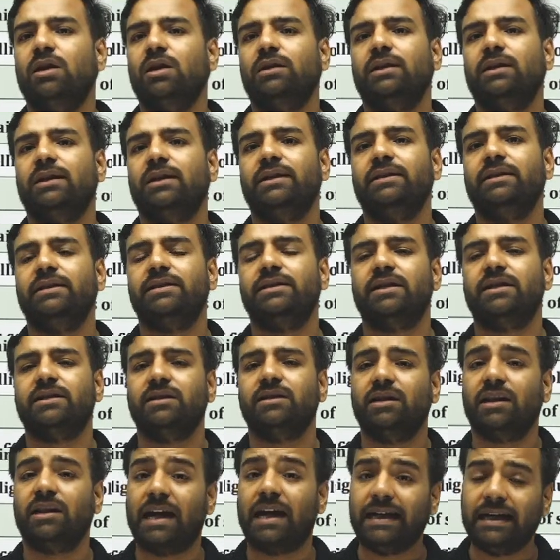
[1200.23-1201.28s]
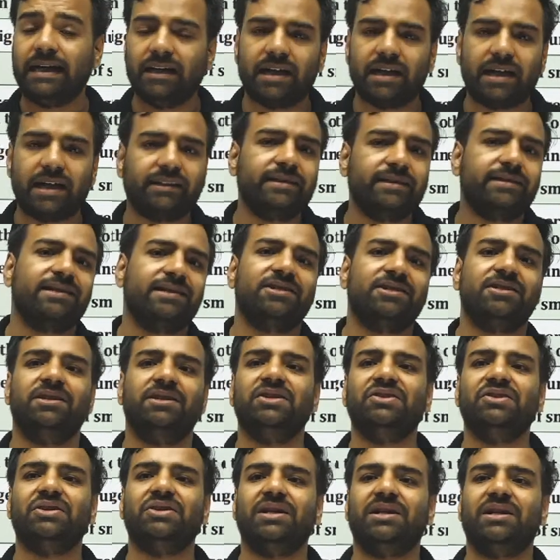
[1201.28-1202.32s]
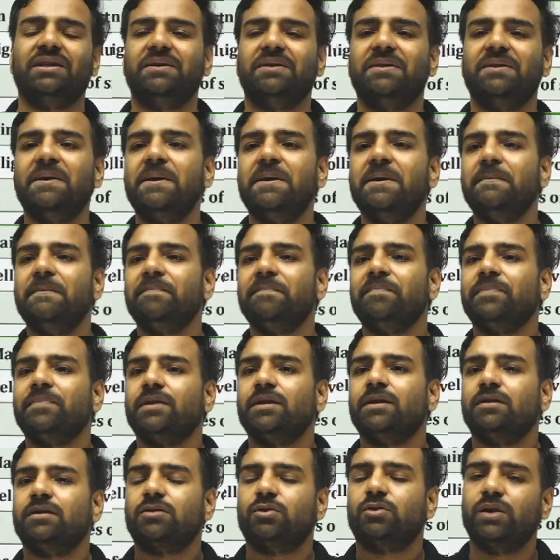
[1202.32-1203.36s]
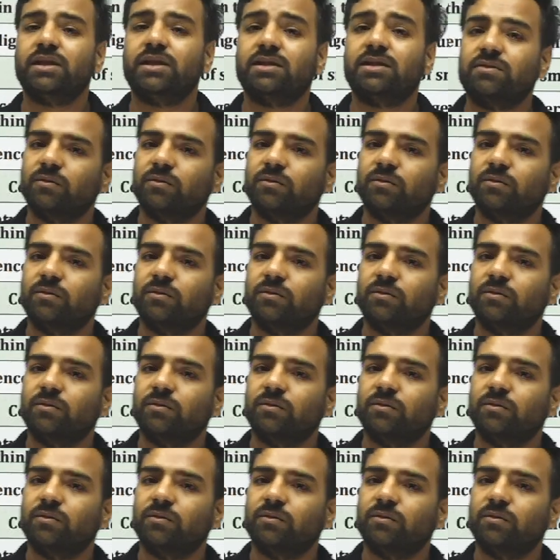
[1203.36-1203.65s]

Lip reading: are there in the session, kindly like the session and share it. So yes,